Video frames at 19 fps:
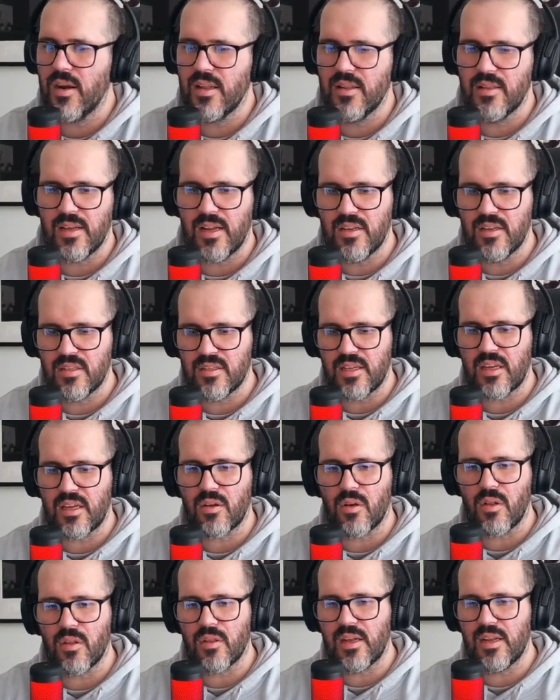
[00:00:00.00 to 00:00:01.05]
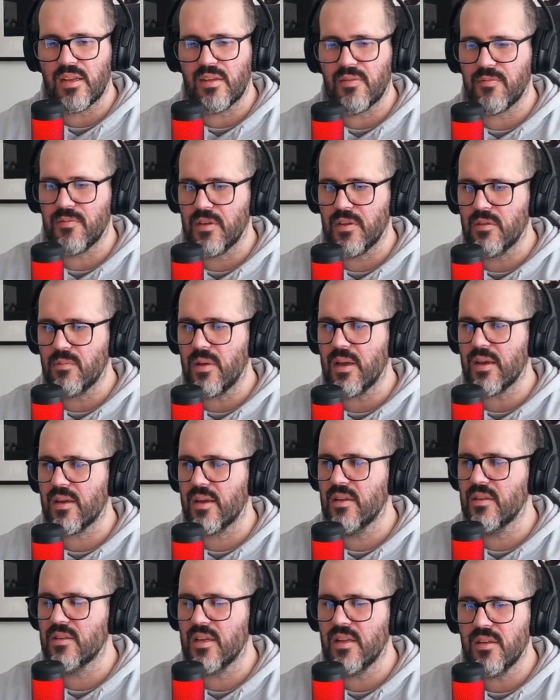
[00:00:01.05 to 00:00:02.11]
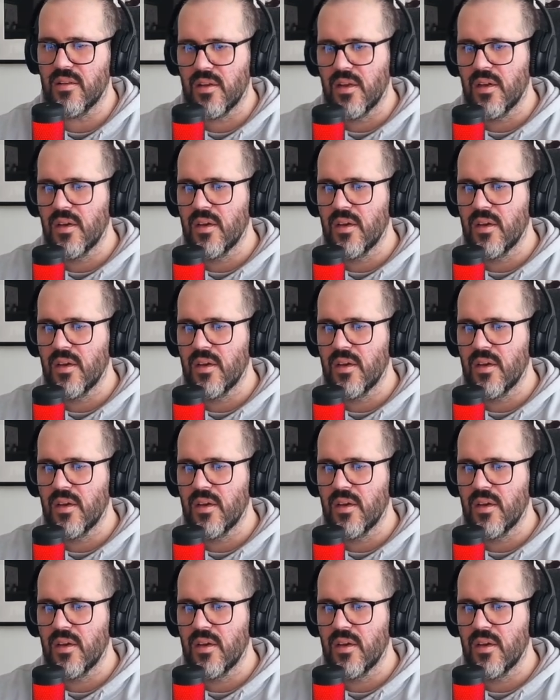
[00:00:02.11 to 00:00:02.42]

and then take all that feedback and then